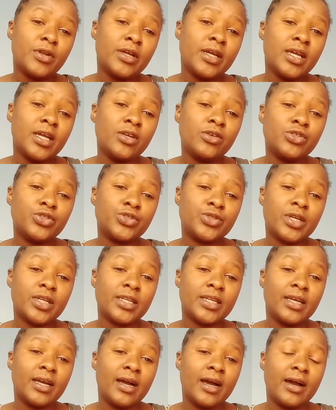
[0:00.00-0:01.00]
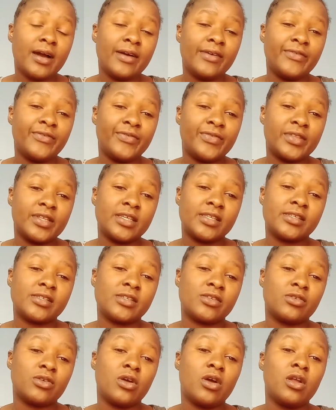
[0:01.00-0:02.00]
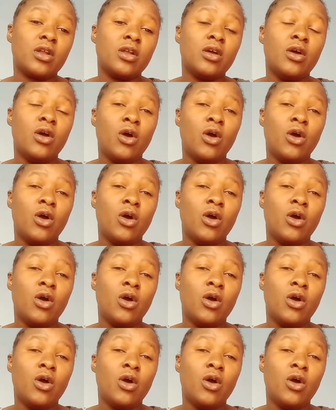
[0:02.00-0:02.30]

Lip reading: usually have this role